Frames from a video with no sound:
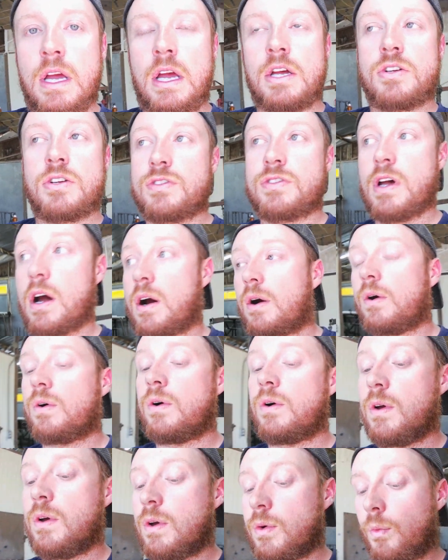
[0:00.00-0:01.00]
So
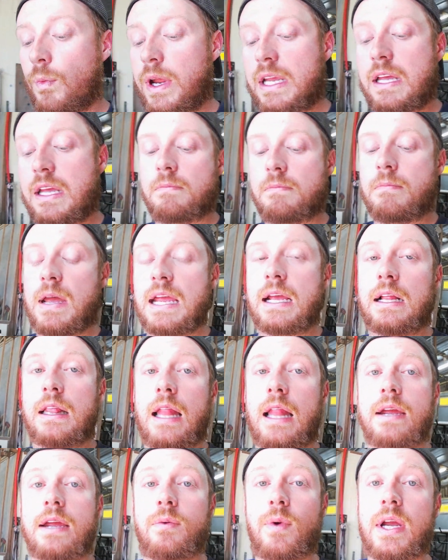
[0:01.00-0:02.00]
we can make
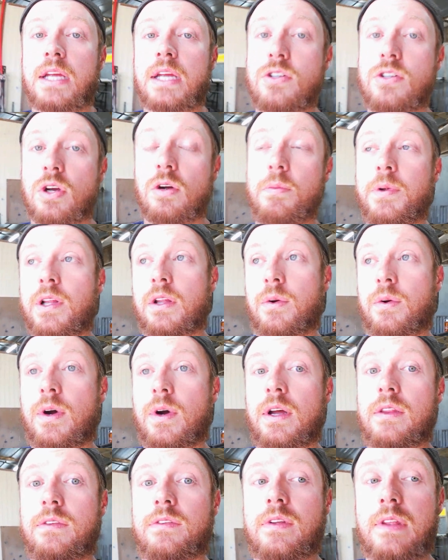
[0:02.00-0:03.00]
lightweight tubular
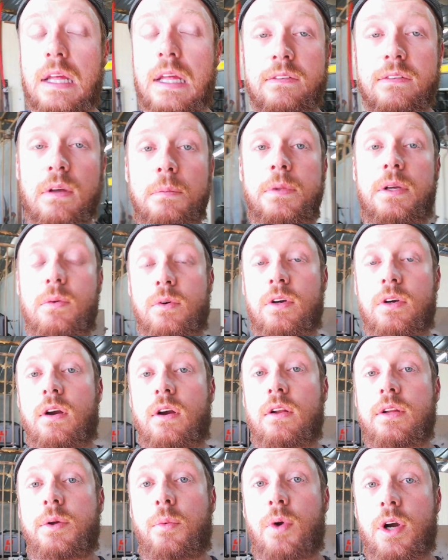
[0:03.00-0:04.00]
ones, and that's something we're
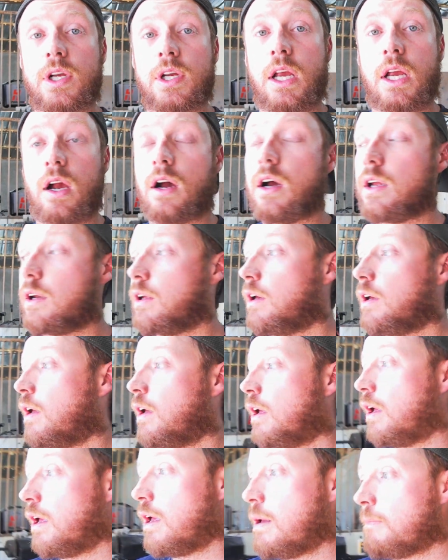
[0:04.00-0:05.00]
currently working on.
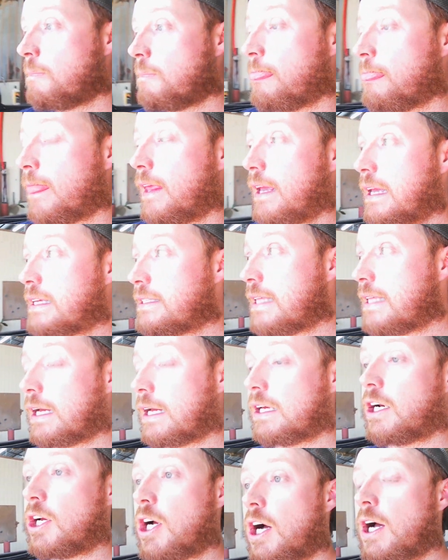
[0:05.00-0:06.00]
Is that
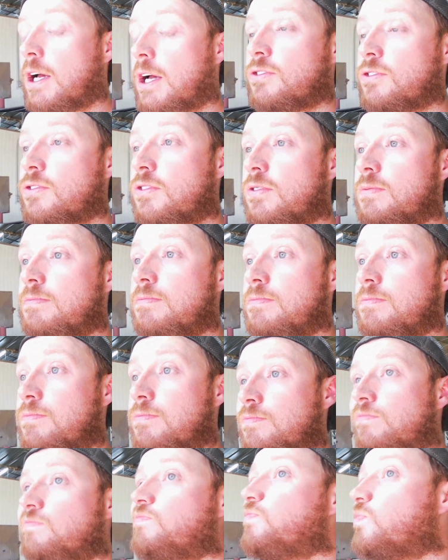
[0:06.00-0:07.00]
going to cost
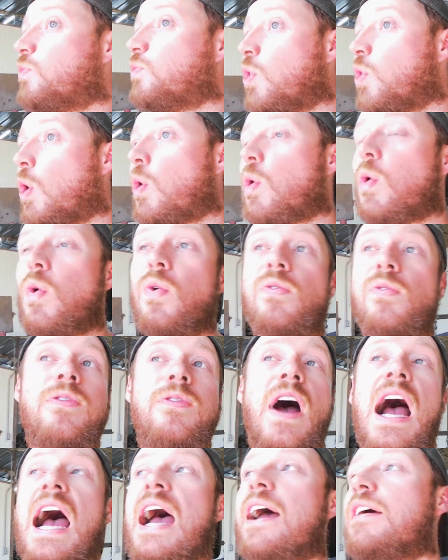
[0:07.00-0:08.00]
$2,
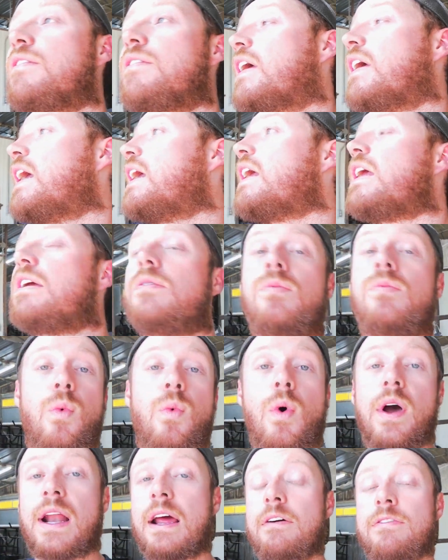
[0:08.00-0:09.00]
$5, $8,
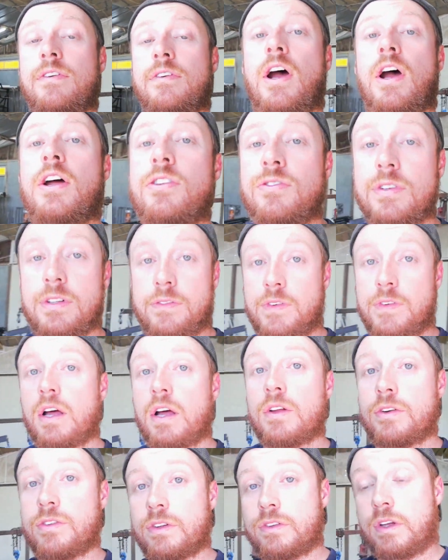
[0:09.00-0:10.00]
whatever hundreds of
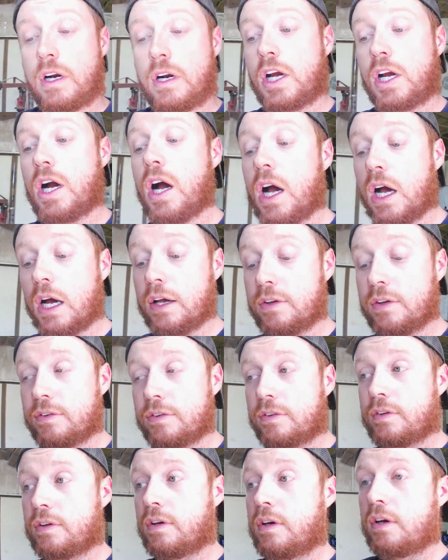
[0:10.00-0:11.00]
dollars it's going to cost